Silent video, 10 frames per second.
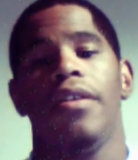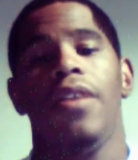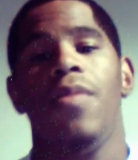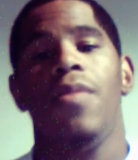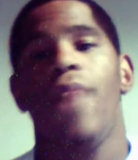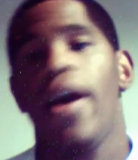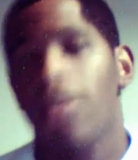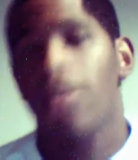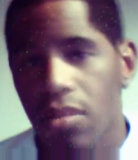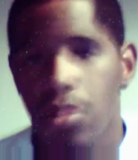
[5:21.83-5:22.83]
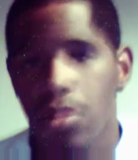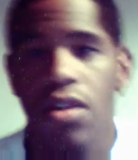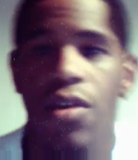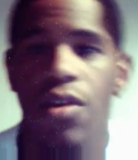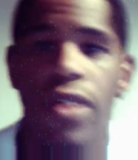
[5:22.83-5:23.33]
hit me back,
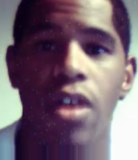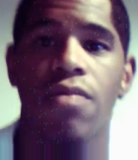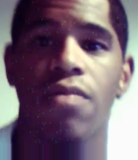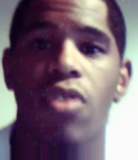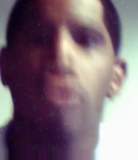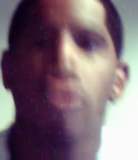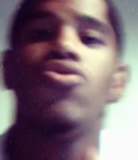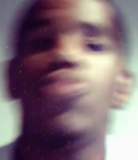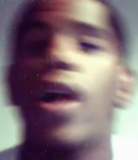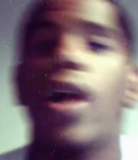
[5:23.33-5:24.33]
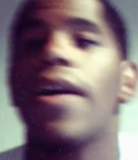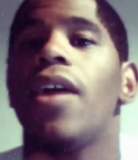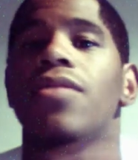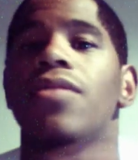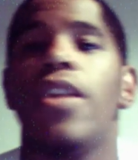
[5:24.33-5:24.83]
hit me up on
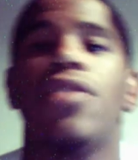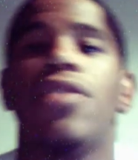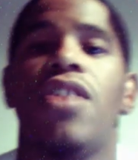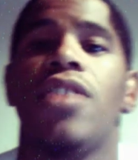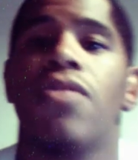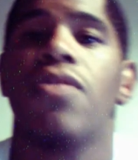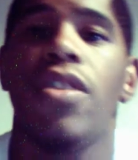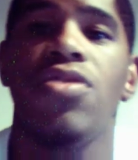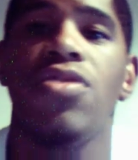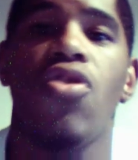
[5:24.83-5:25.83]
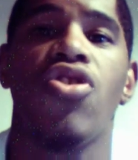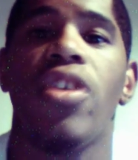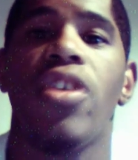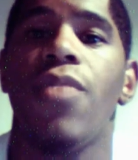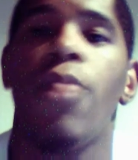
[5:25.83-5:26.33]
youtube.com/johnscrutch, or you
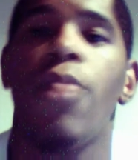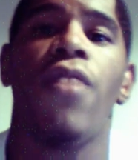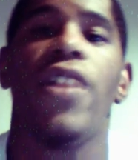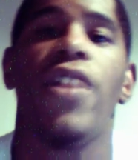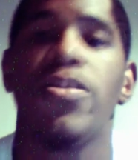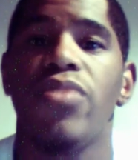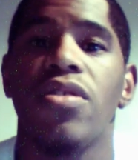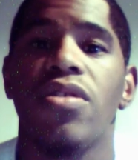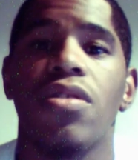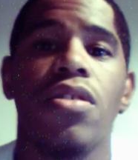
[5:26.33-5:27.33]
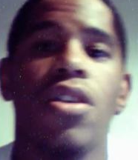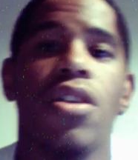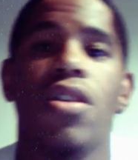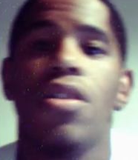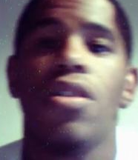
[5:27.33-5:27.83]
can hit me up on Facebook,
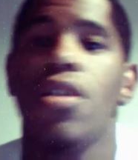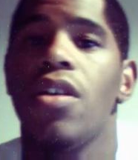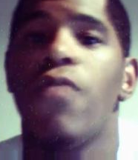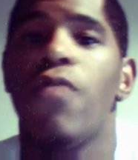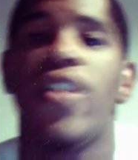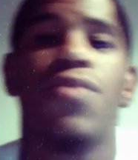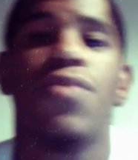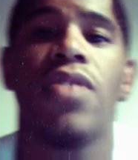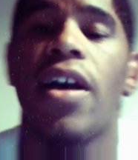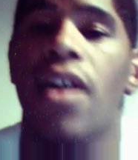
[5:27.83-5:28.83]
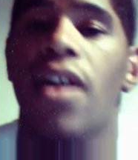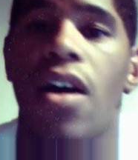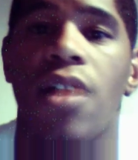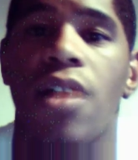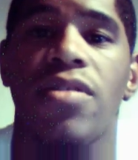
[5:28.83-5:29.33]

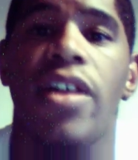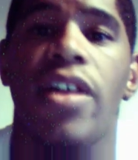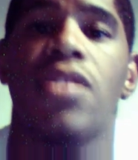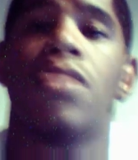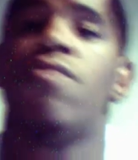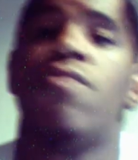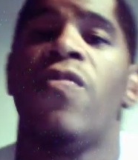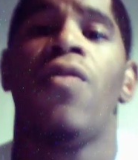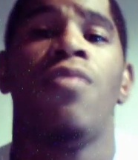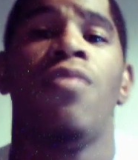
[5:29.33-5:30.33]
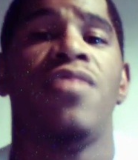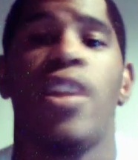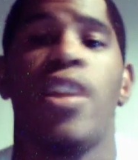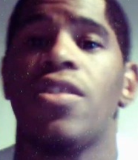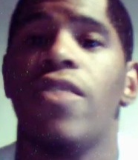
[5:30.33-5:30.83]

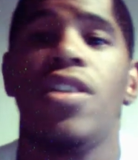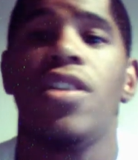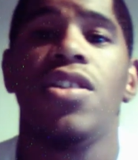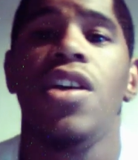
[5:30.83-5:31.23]
facebook.com/johnscrutch.